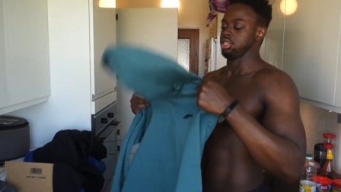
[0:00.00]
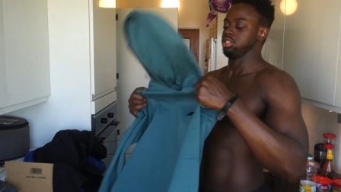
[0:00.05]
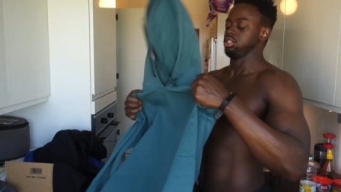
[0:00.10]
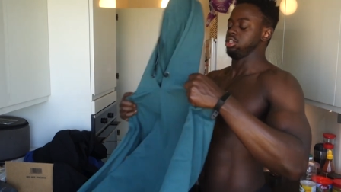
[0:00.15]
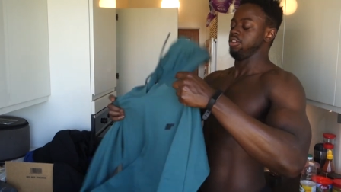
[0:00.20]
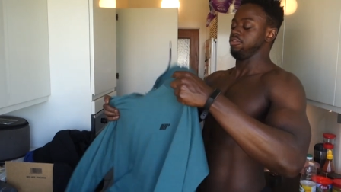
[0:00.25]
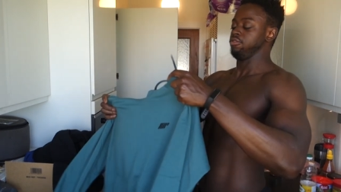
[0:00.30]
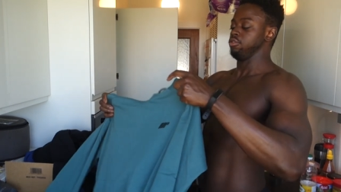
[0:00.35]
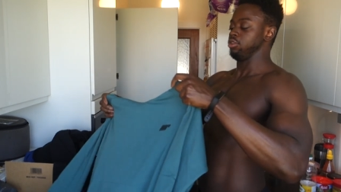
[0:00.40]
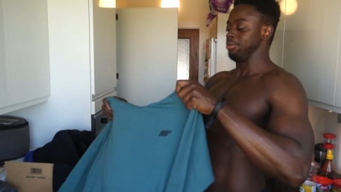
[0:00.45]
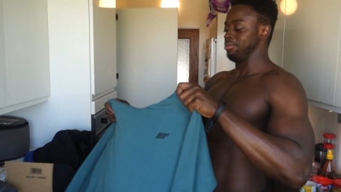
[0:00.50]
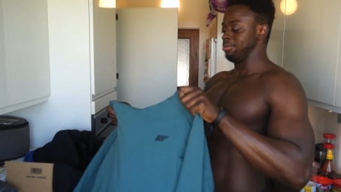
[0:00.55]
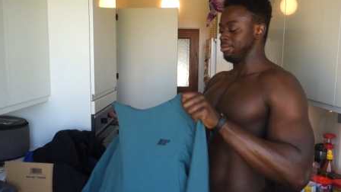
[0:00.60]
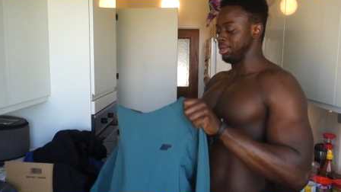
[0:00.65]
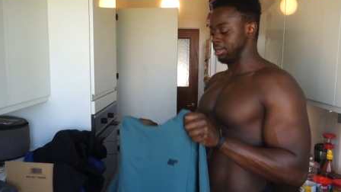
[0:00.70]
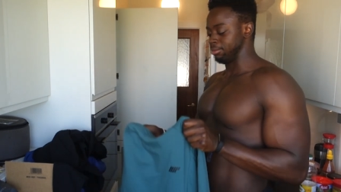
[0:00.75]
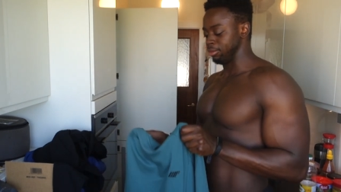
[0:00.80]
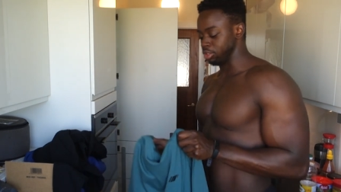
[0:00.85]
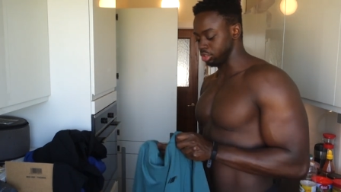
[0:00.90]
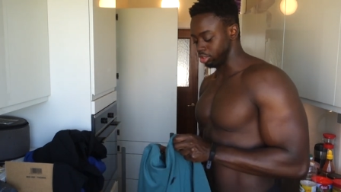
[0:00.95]
So I thought let me
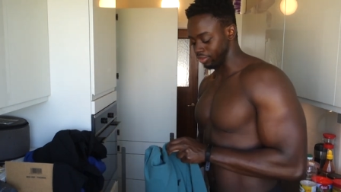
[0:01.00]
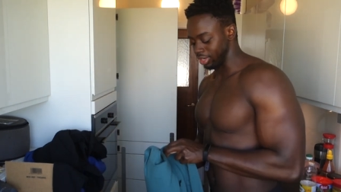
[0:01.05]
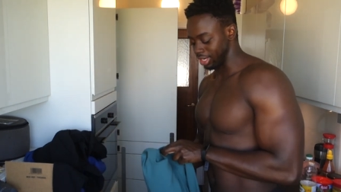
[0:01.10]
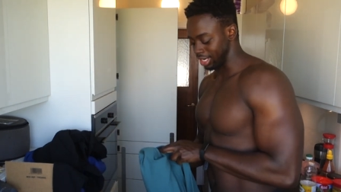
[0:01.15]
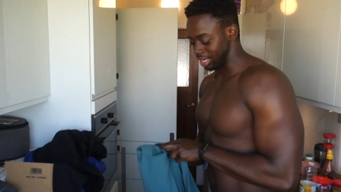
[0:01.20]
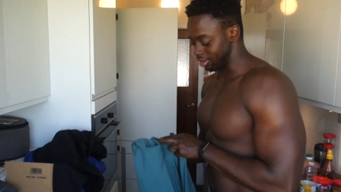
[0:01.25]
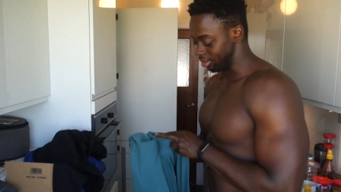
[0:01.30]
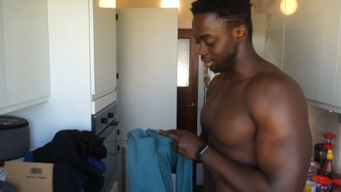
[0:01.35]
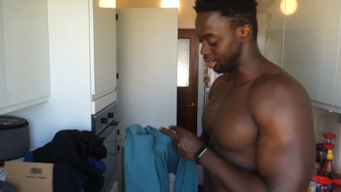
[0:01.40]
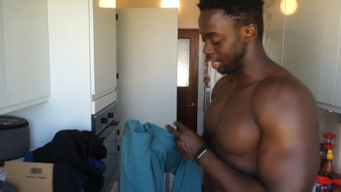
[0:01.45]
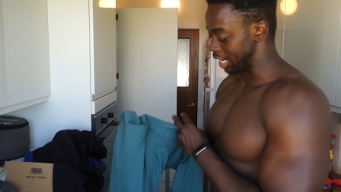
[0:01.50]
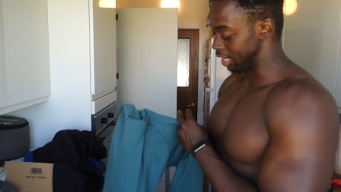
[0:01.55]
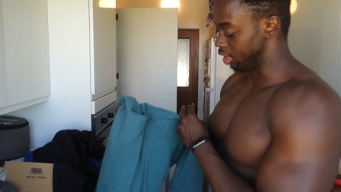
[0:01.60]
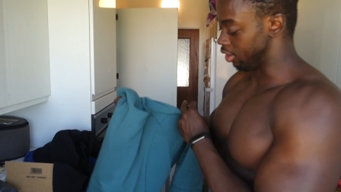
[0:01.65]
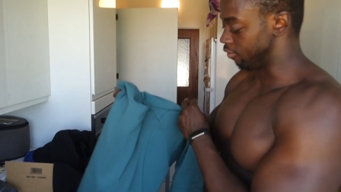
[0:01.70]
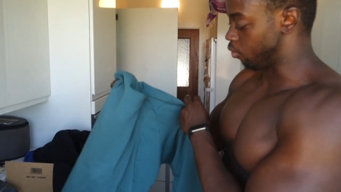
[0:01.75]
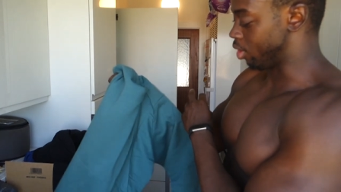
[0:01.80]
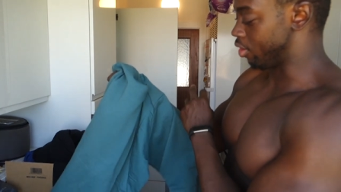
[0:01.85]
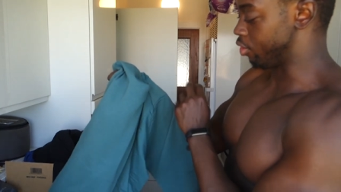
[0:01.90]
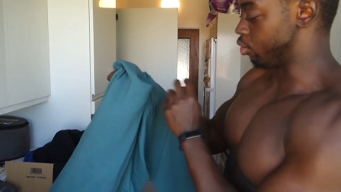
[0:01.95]
make the most of it now. I
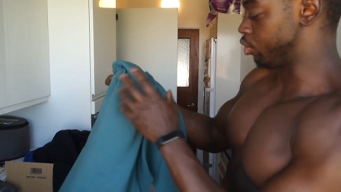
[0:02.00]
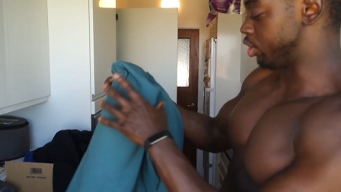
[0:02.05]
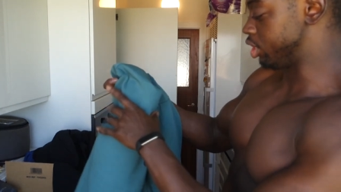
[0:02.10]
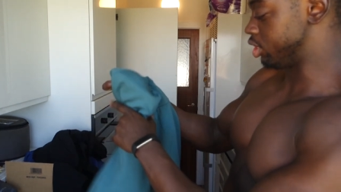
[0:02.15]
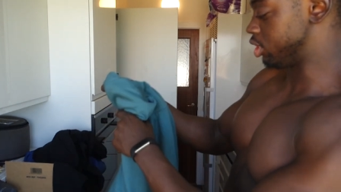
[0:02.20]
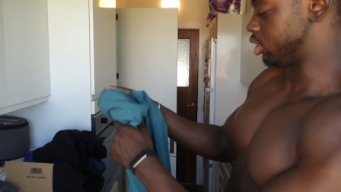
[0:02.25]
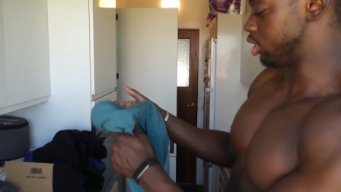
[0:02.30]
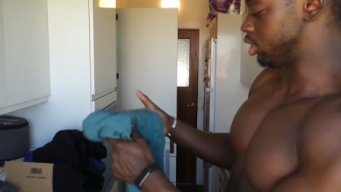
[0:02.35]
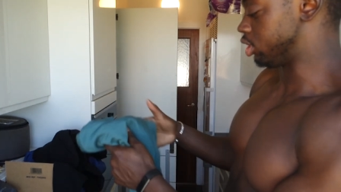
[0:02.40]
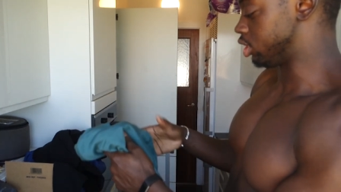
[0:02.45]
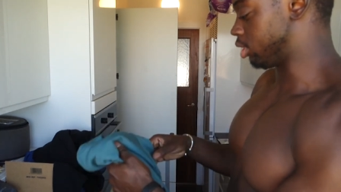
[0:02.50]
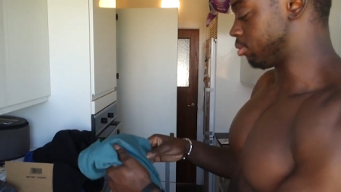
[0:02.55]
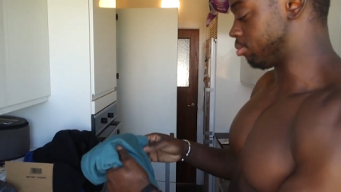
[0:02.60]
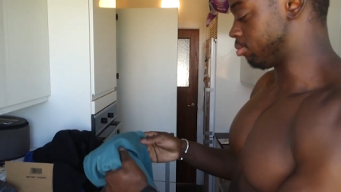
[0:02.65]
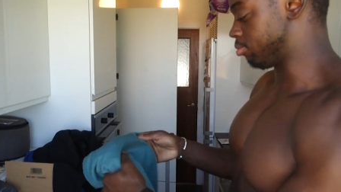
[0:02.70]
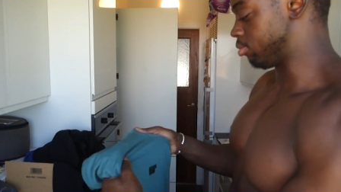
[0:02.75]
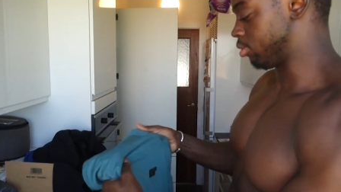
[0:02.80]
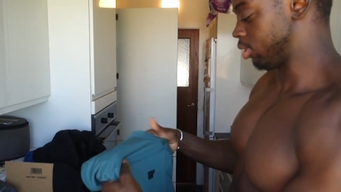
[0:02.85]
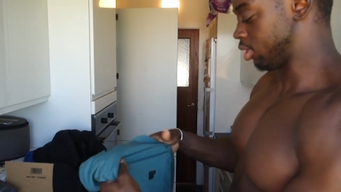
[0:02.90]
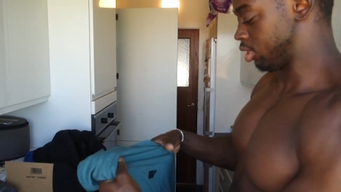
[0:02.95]
love wearing hoodies in the
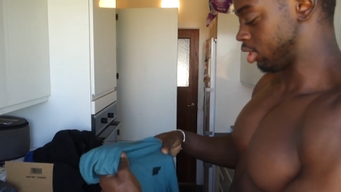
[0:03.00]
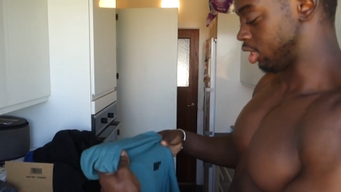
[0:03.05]
gym.